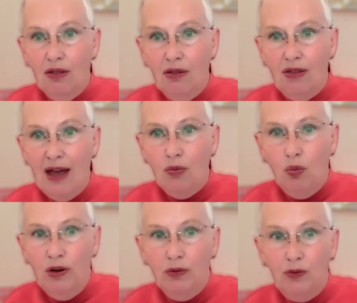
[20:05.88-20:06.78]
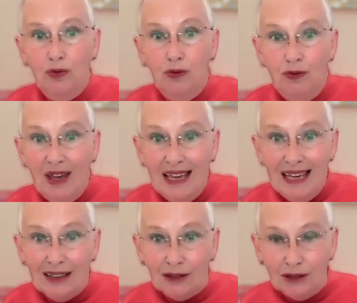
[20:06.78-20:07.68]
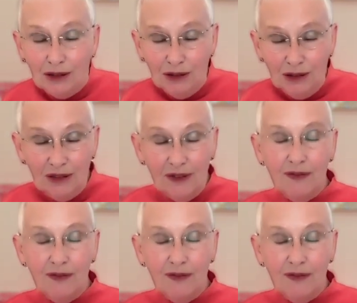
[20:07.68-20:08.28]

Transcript: that will feel